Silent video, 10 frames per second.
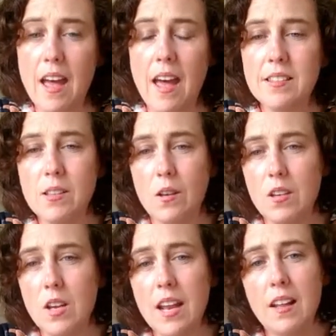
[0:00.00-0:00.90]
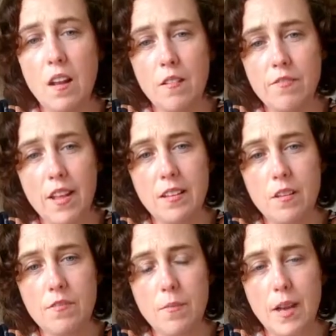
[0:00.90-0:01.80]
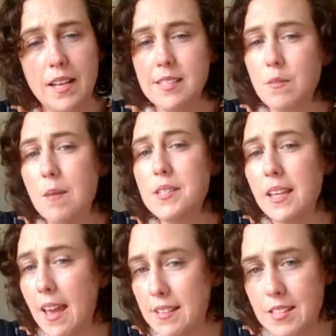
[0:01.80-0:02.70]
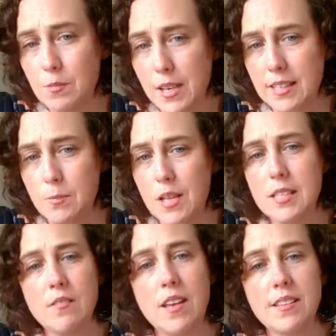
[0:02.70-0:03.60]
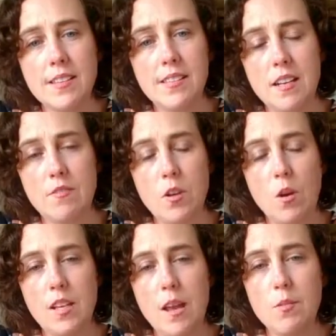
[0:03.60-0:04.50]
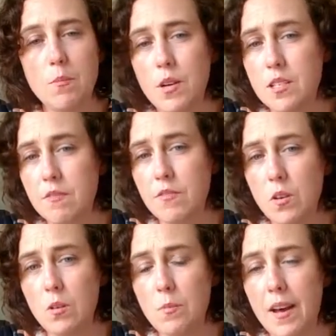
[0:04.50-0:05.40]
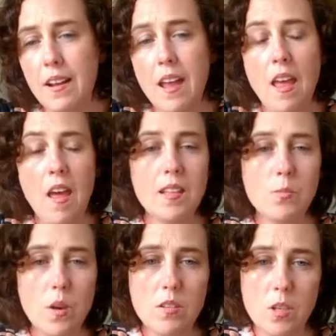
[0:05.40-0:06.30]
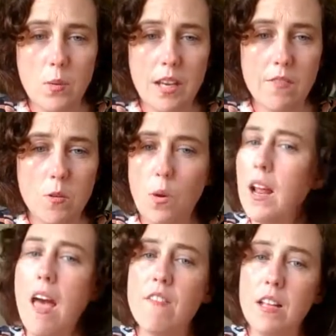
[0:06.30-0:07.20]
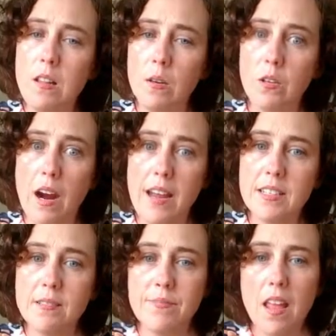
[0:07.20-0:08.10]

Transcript: and so you get a lot of value for money. Sometimes it can still be expensive, as I said, if you're only able to print a few, but it's worth doing if you want to have it look great.